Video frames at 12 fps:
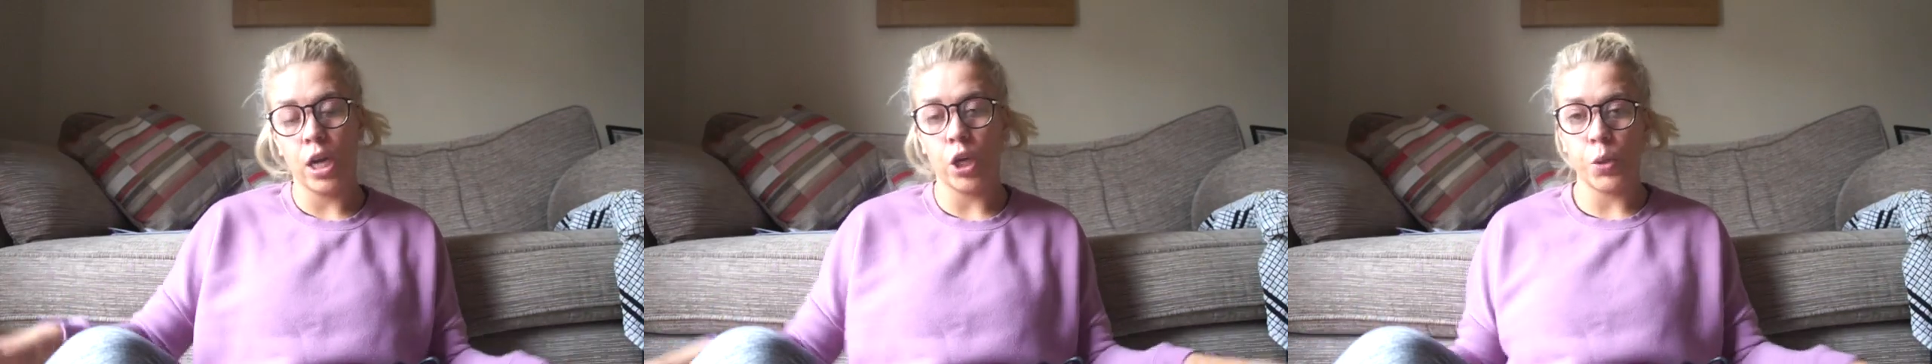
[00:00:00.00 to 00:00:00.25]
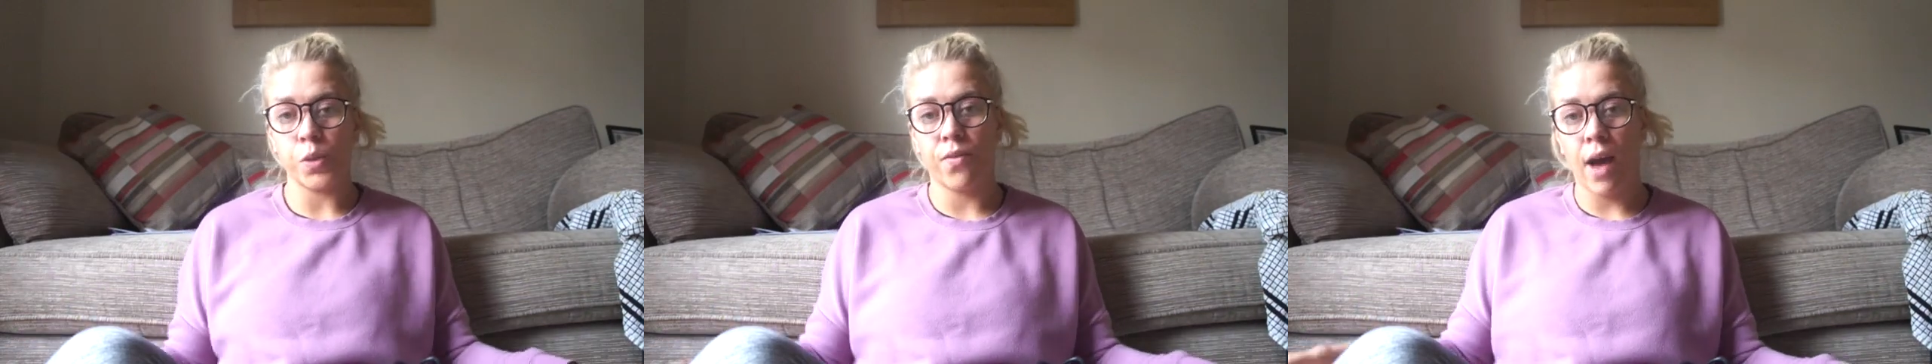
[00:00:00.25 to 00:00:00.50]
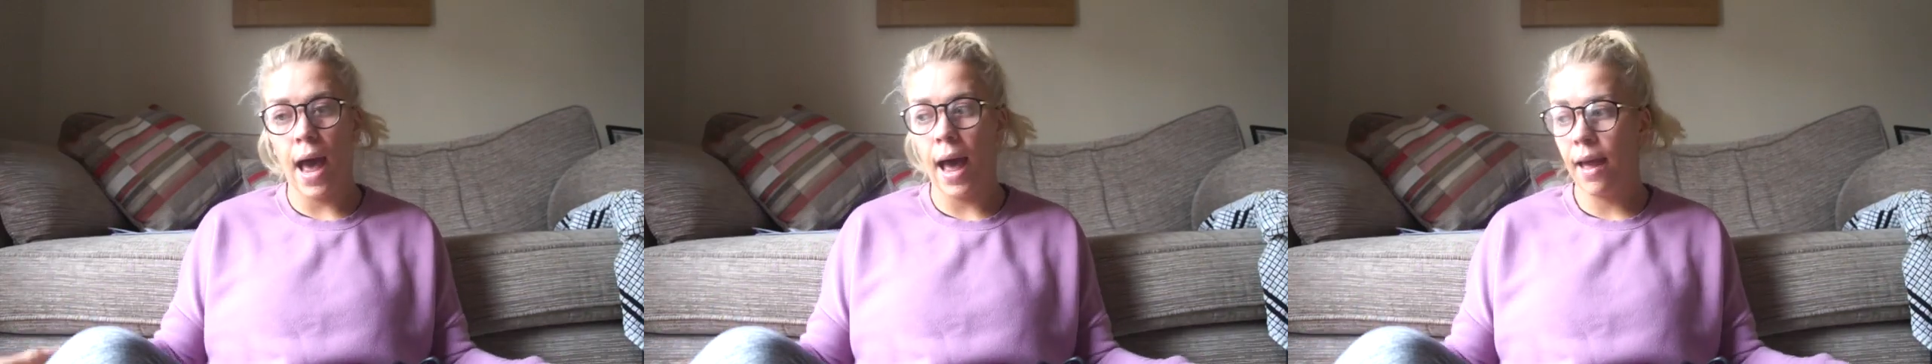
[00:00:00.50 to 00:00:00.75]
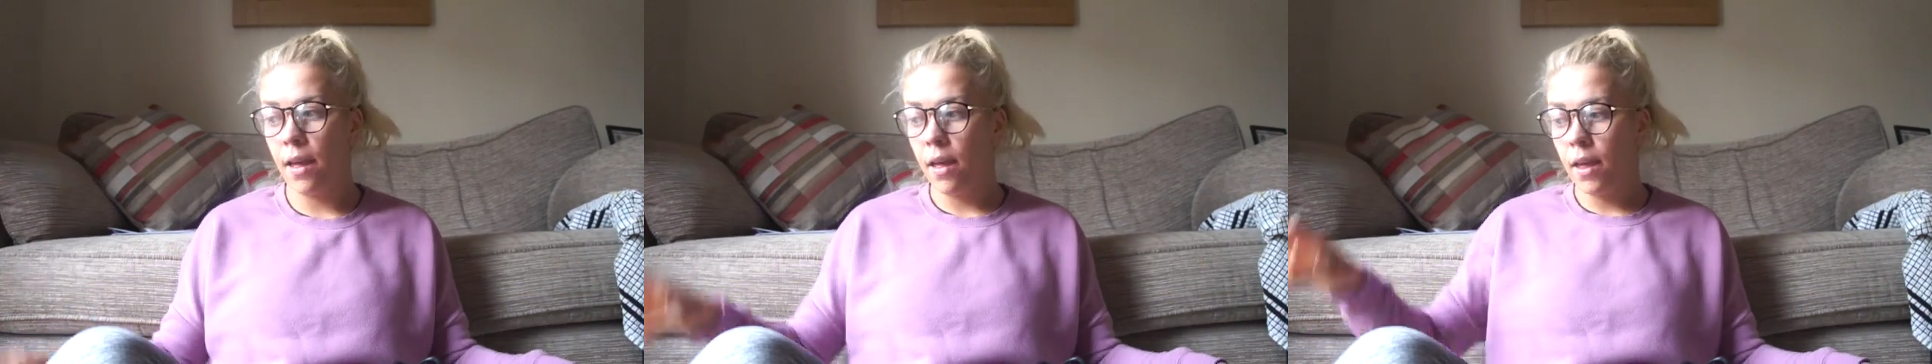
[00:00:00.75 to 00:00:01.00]
to lose
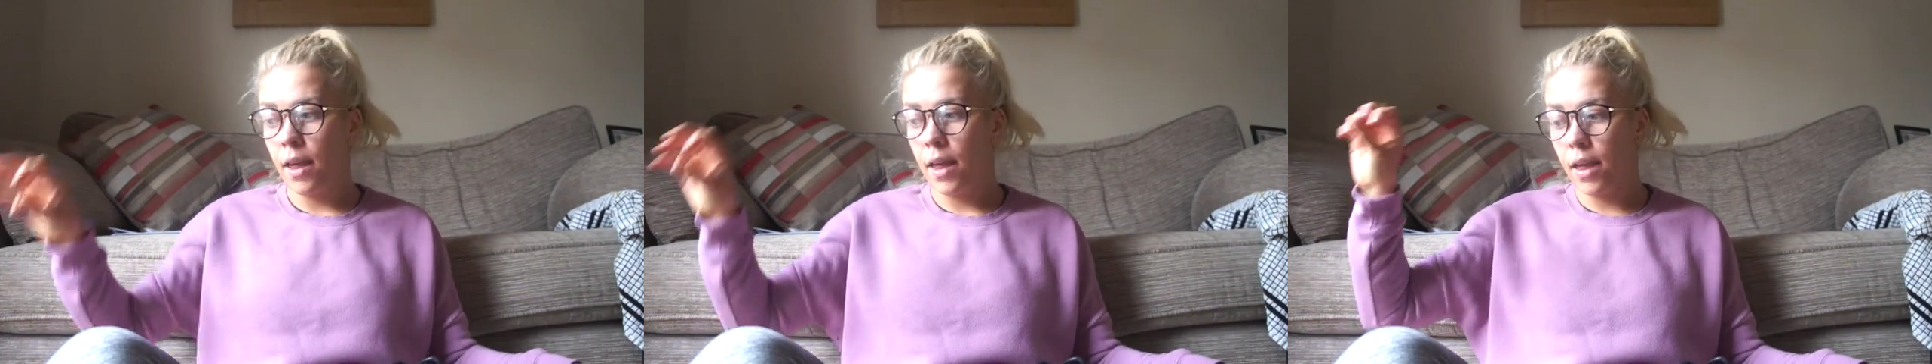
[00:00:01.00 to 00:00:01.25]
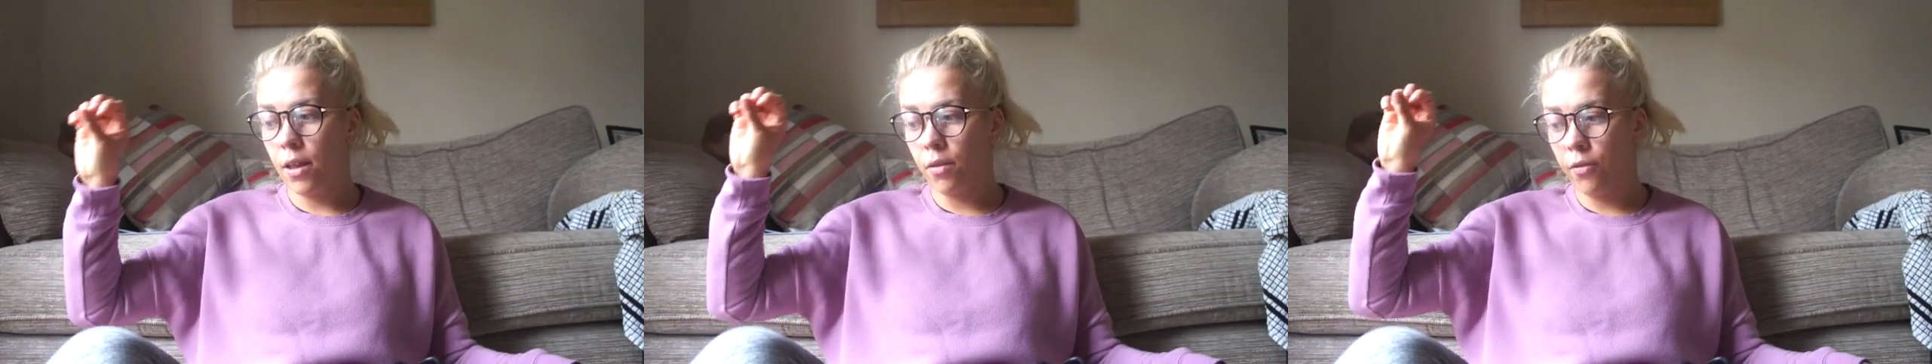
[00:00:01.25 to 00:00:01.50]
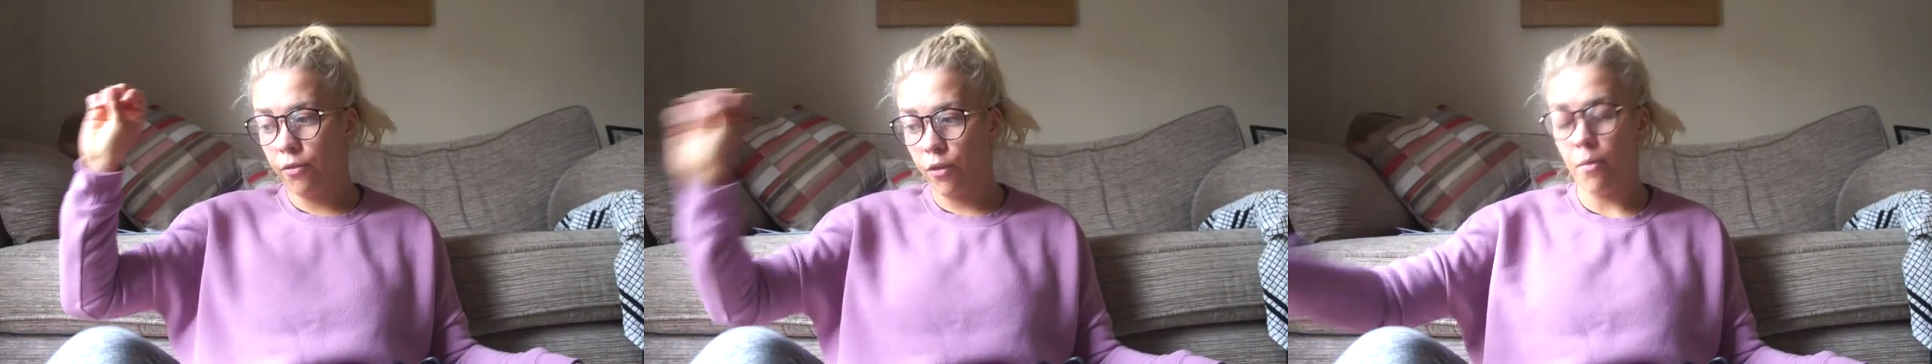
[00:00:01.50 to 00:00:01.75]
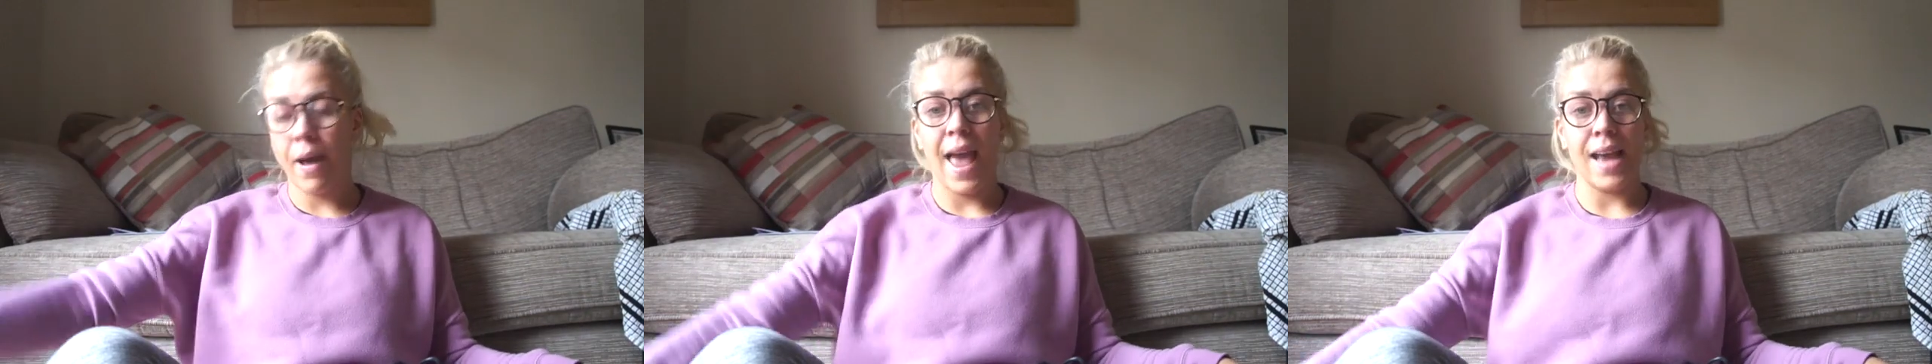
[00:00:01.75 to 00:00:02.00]
fat
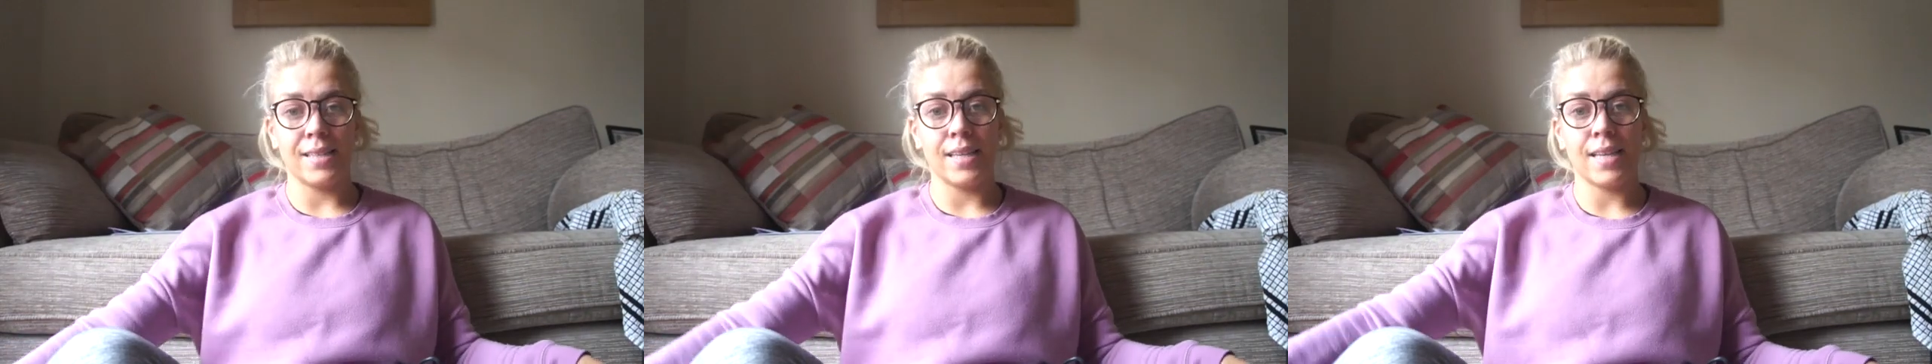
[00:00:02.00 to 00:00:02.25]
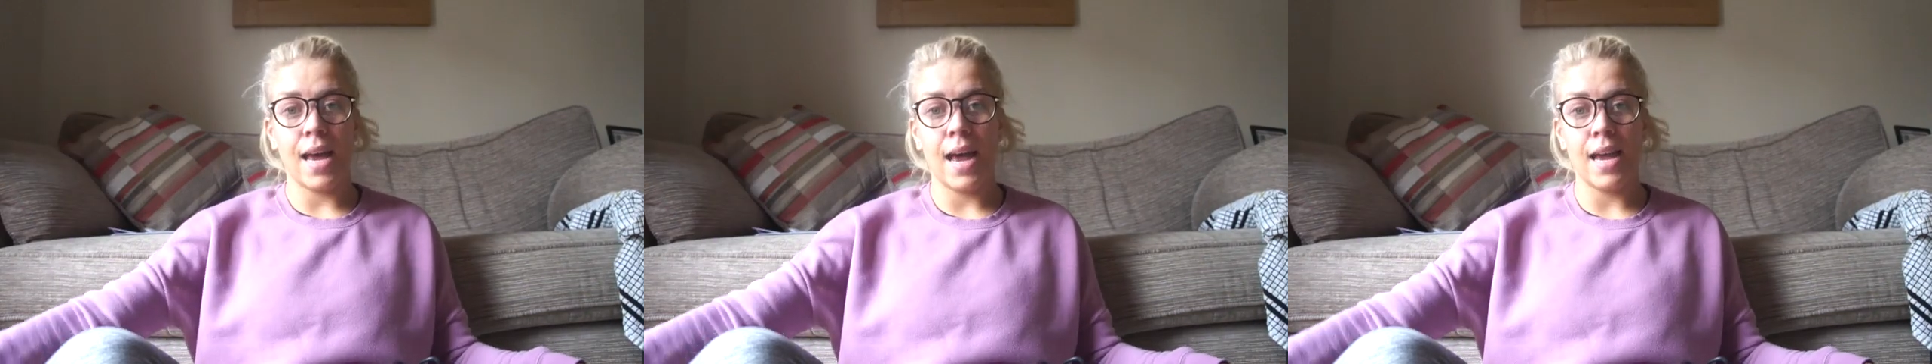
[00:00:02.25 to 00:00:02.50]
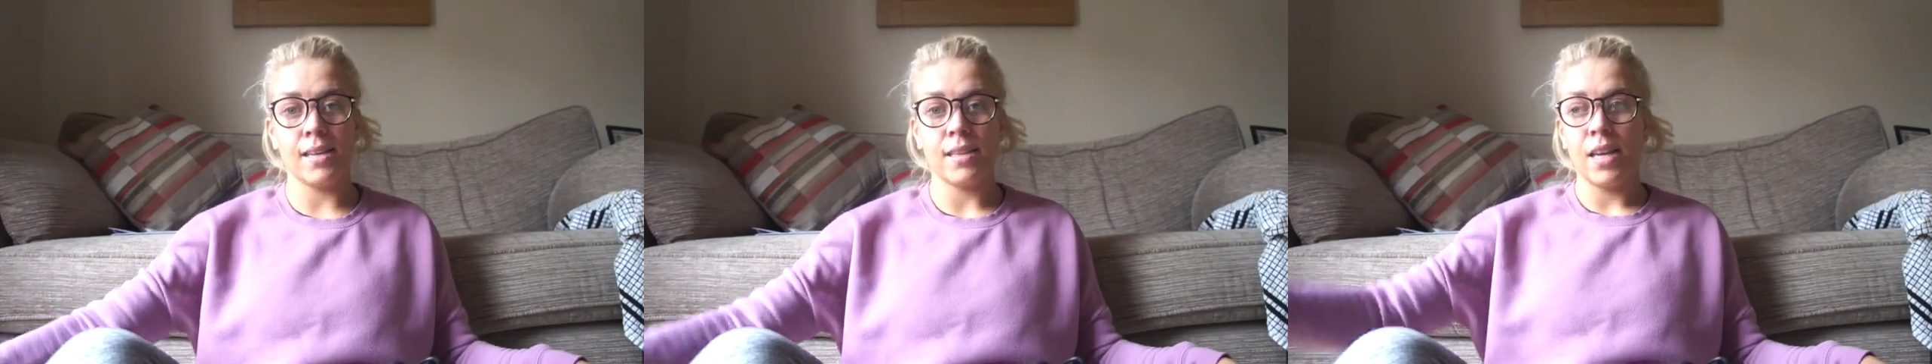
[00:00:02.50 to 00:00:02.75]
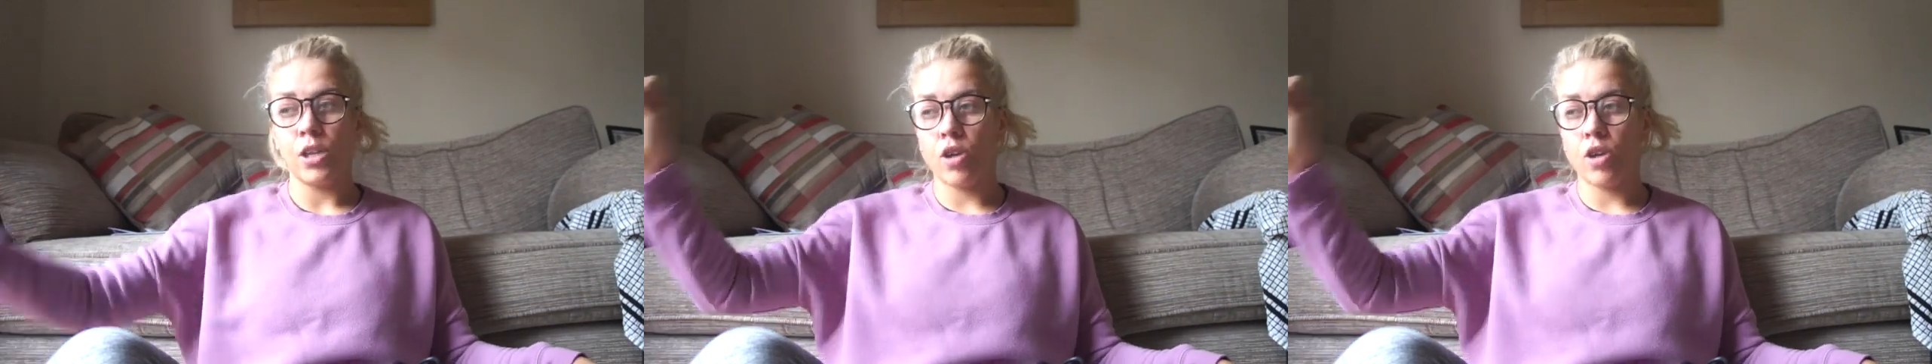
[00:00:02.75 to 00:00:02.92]
through my exercise.